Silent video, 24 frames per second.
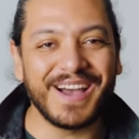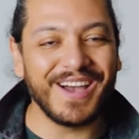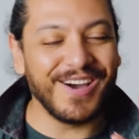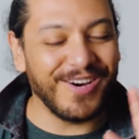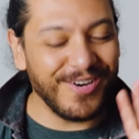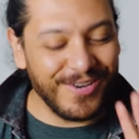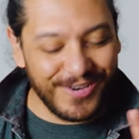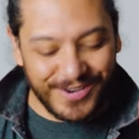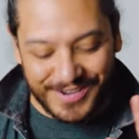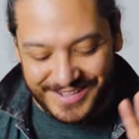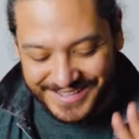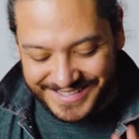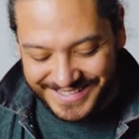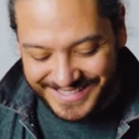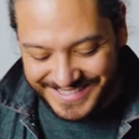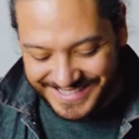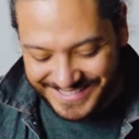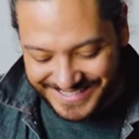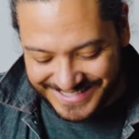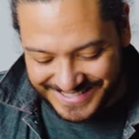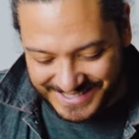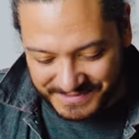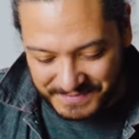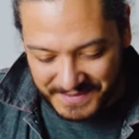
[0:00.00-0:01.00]
my oil is
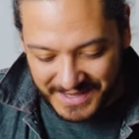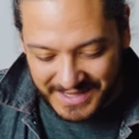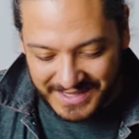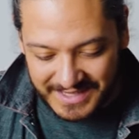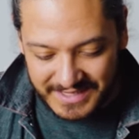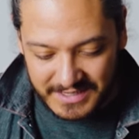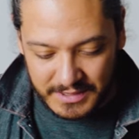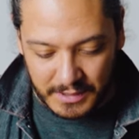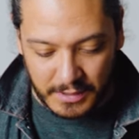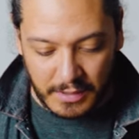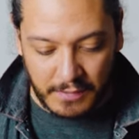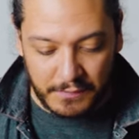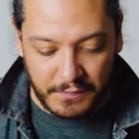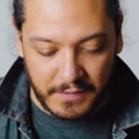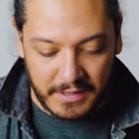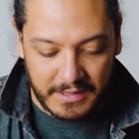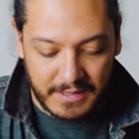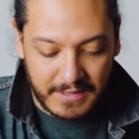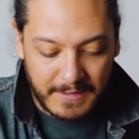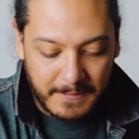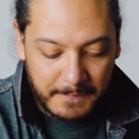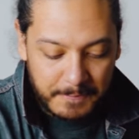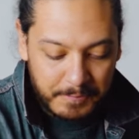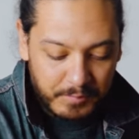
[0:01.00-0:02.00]
smelling
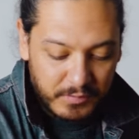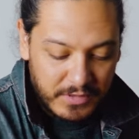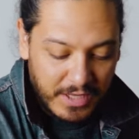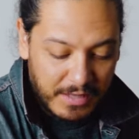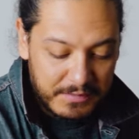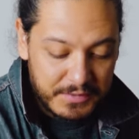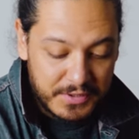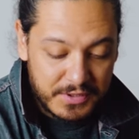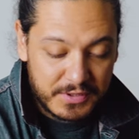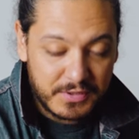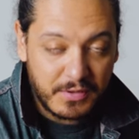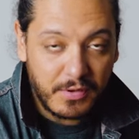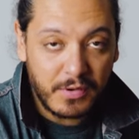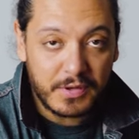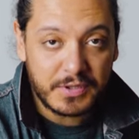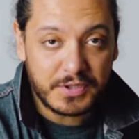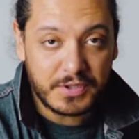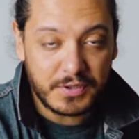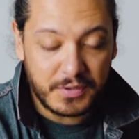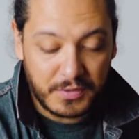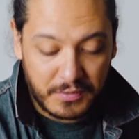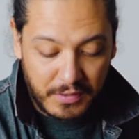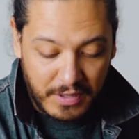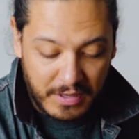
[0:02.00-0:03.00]
terrific. I'm just going
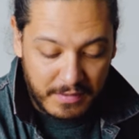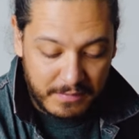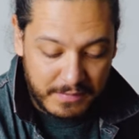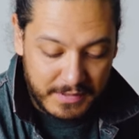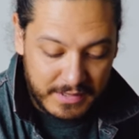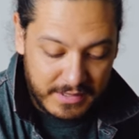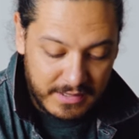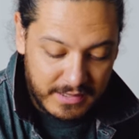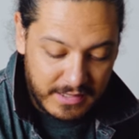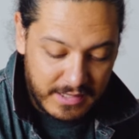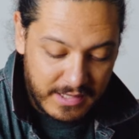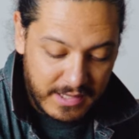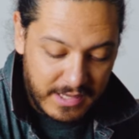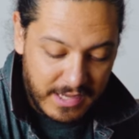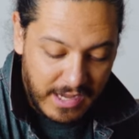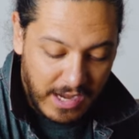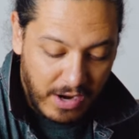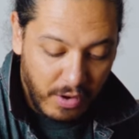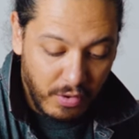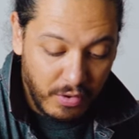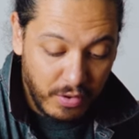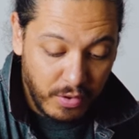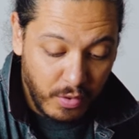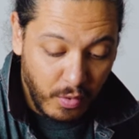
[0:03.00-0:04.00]
to grab
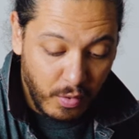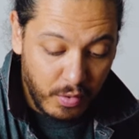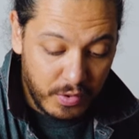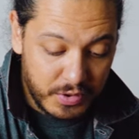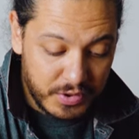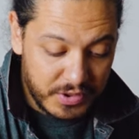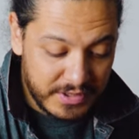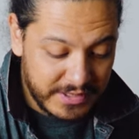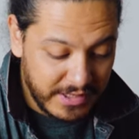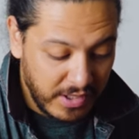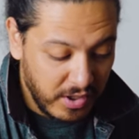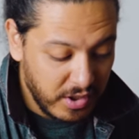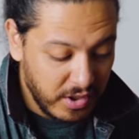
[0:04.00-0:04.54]
our gorgeous